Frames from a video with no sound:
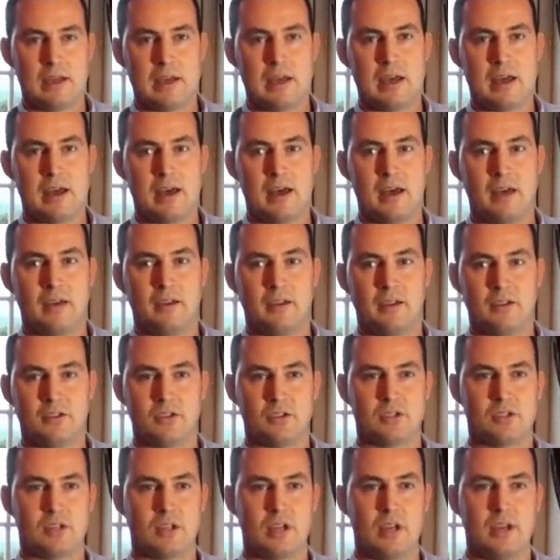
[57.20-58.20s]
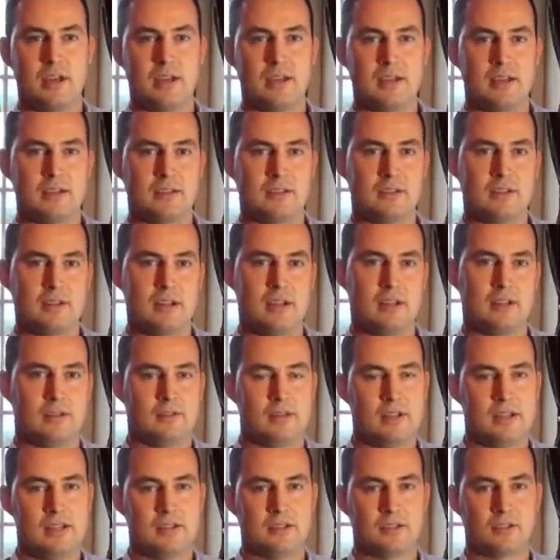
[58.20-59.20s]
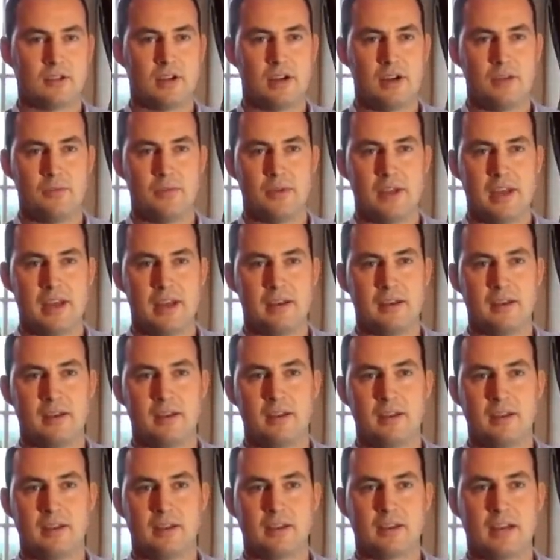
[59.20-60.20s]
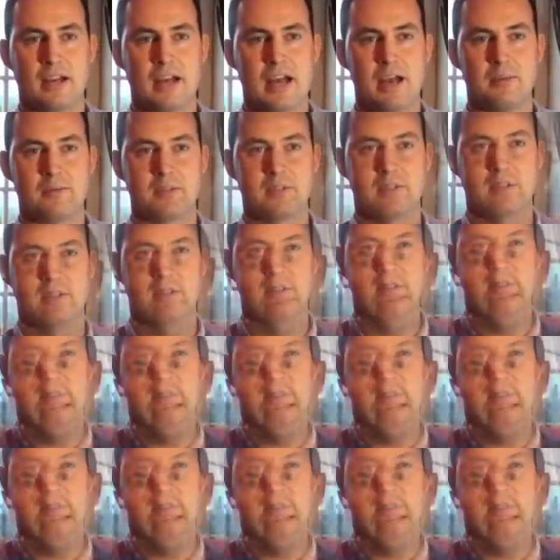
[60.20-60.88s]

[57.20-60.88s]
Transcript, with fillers: And I just I hit hit hit the ground then, collapsed I'm onto